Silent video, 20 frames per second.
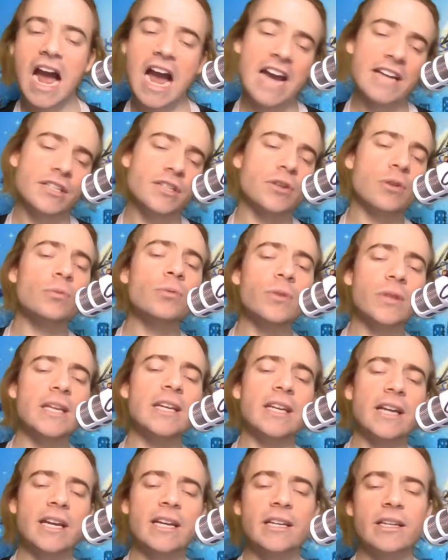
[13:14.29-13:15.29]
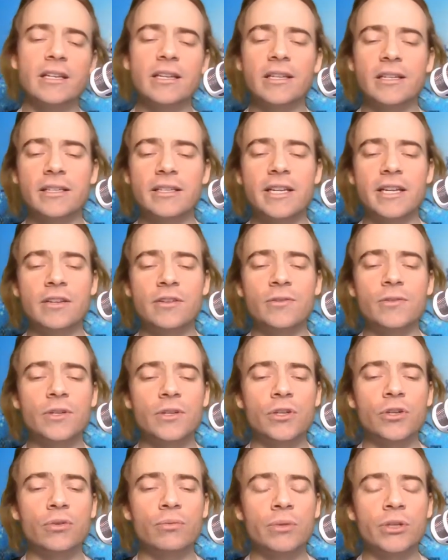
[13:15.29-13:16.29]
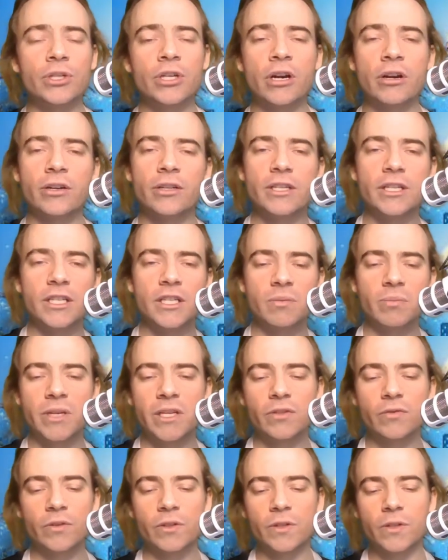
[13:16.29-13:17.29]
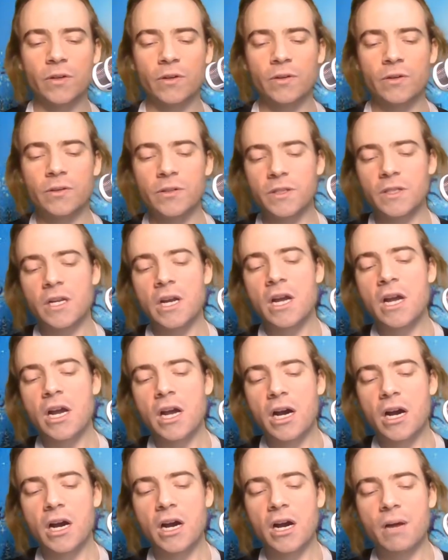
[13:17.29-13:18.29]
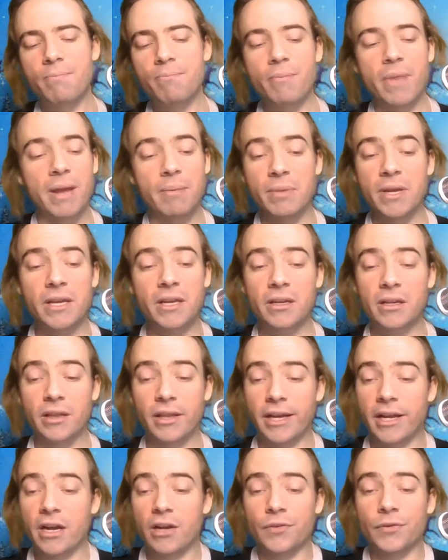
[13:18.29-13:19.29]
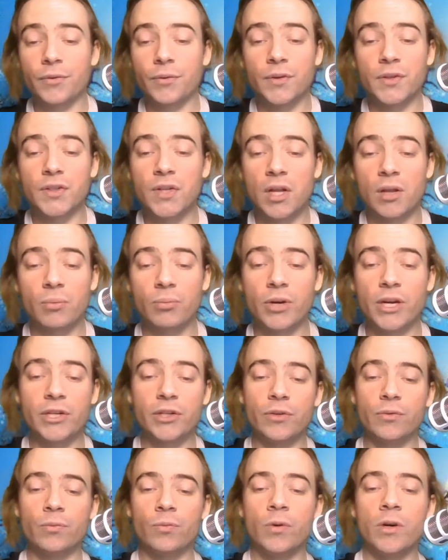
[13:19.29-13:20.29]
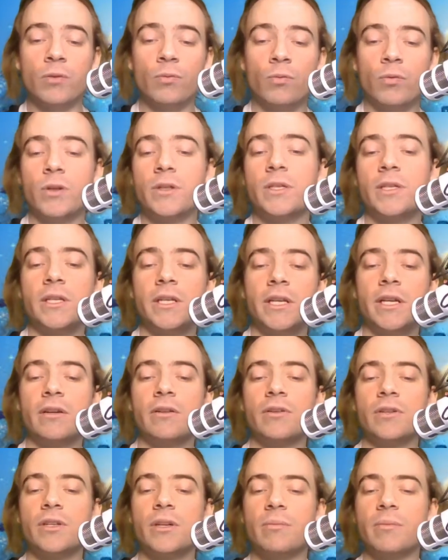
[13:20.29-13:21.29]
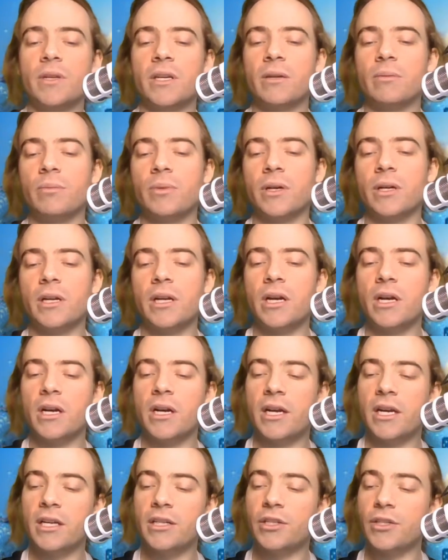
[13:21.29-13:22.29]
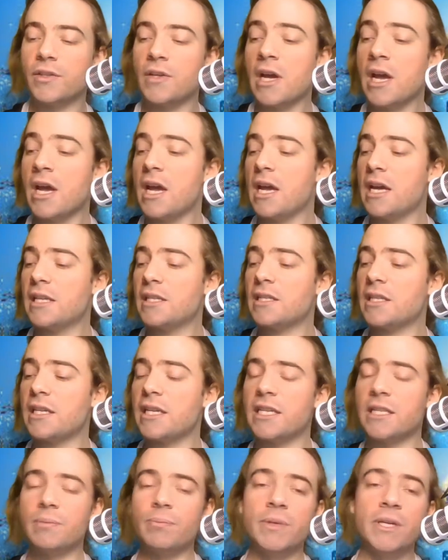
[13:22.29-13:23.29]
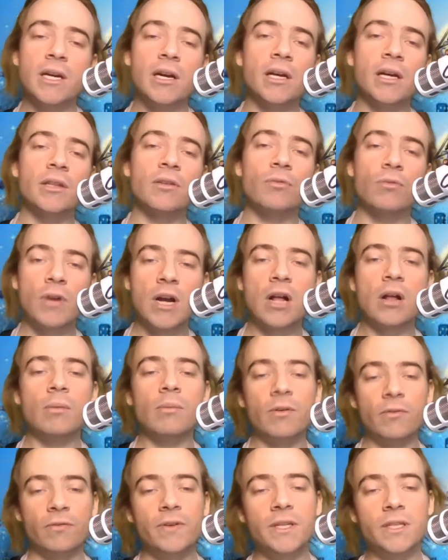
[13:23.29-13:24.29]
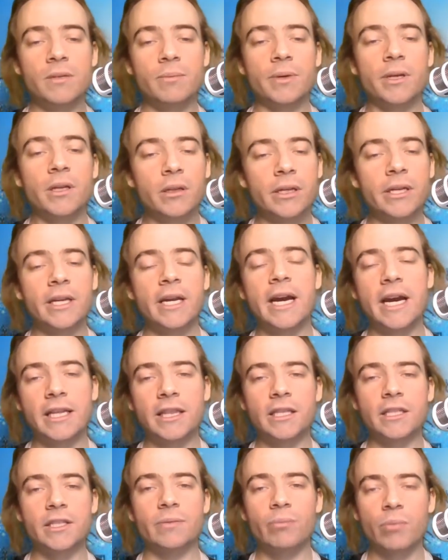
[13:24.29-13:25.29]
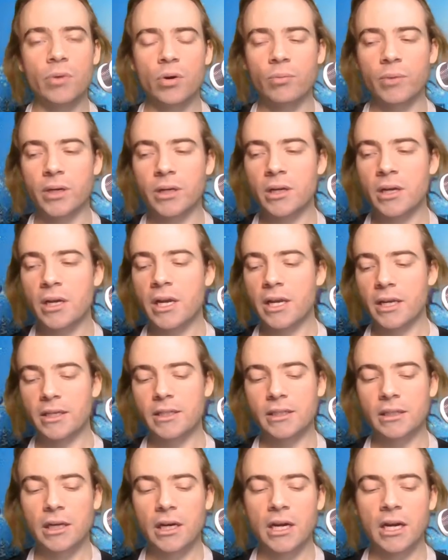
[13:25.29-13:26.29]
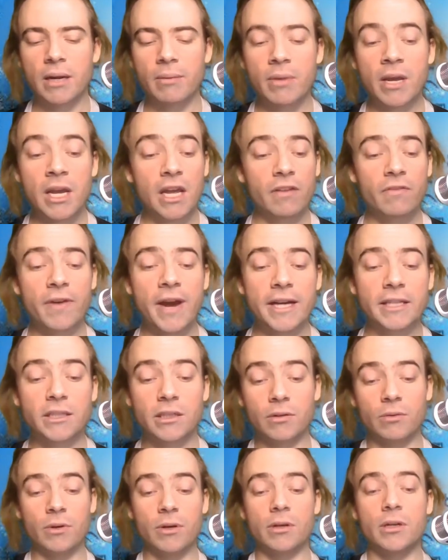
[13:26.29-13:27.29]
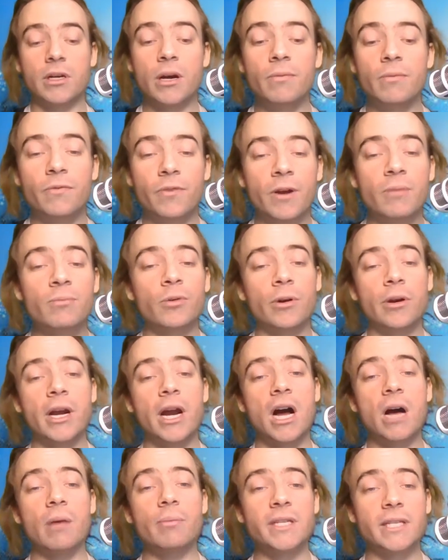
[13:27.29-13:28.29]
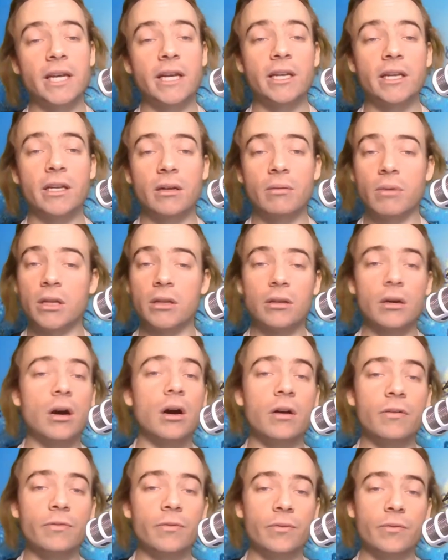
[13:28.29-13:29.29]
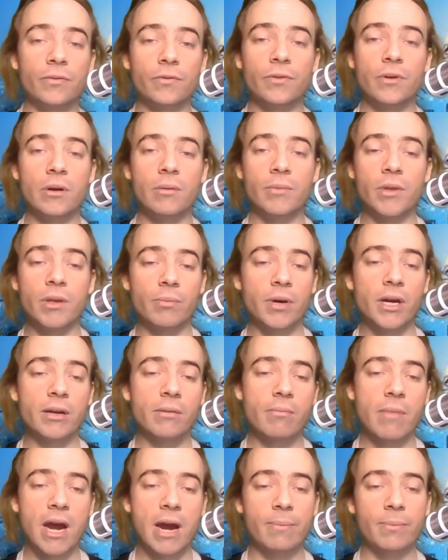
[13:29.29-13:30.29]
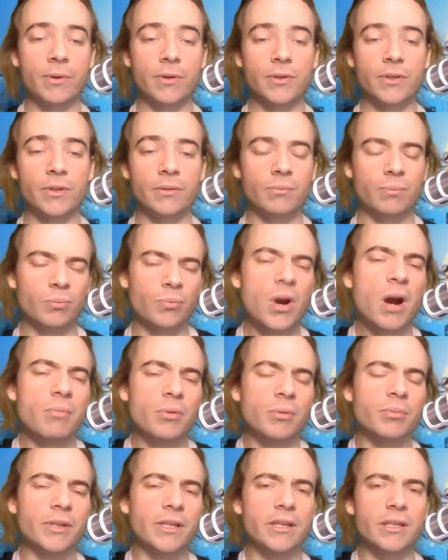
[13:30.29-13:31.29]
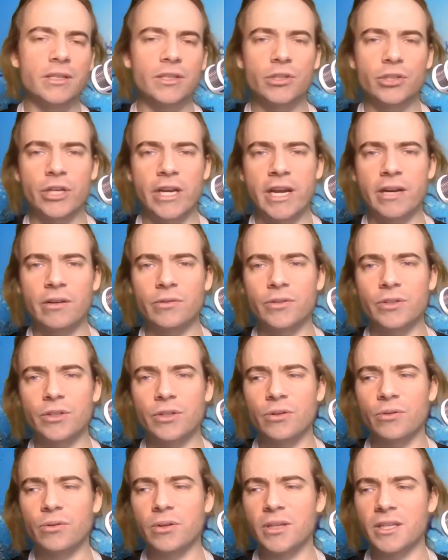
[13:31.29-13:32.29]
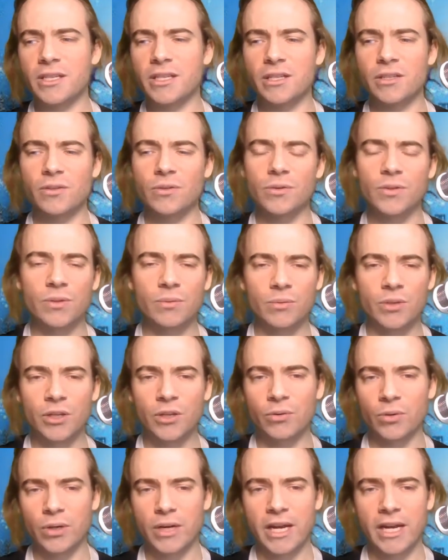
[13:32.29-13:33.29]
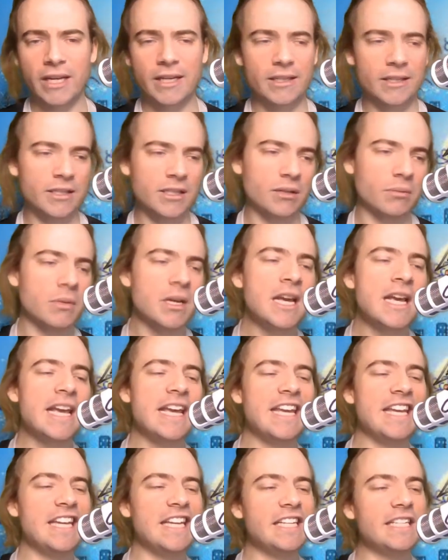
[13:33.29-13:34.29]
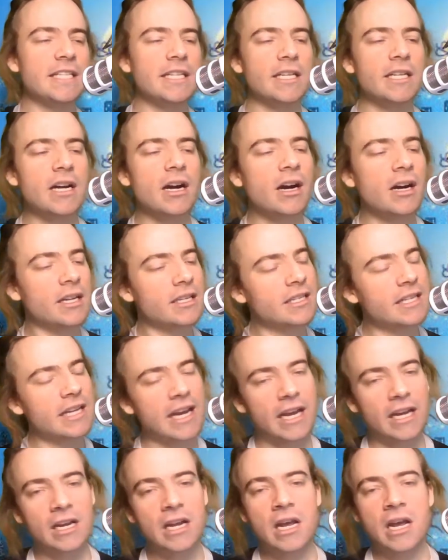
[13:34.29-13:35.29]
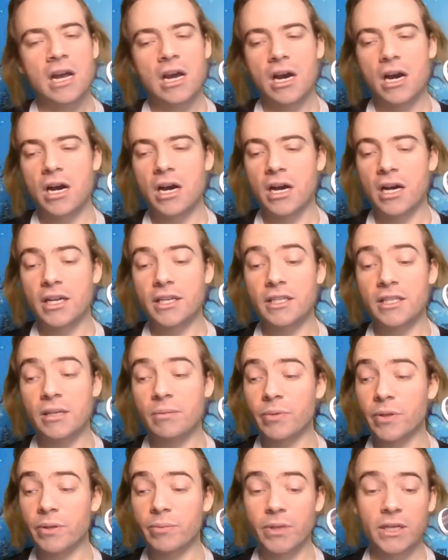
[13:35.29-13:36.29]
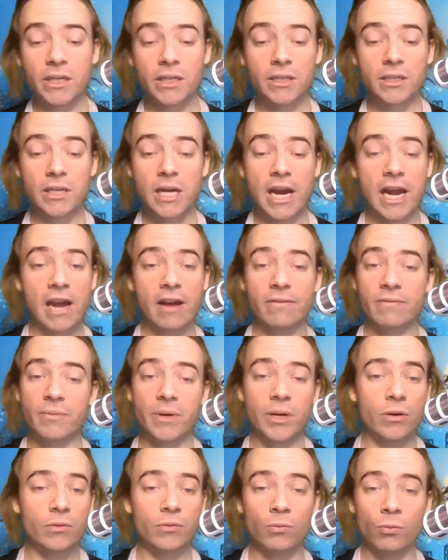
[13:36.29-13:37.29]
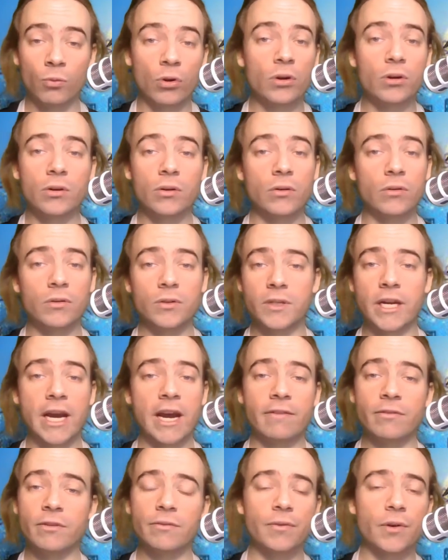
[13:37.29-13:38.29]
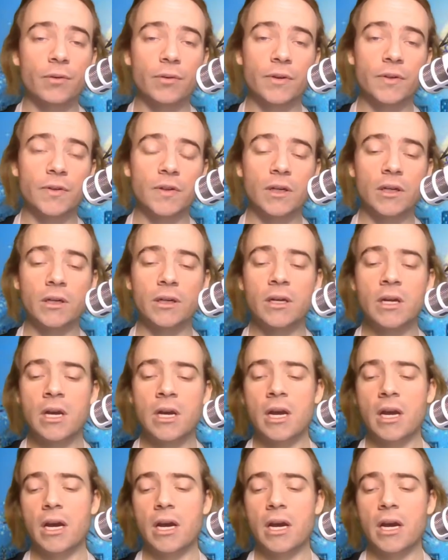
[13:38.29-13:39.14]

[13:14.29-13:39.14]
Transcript: I don't think I can continue to do Majora T Speaks returns. Uh, maybe like I'll do a celebration one once a year or something, but uh, it just it's it's beyond the realm of feasibility at this moment in time. In fact, come February, I'll be taking a month off from the button mappers and probably this channel too, unless I do some Q&A and some easy content, uh, simply because I have my own work goals I have to focus on.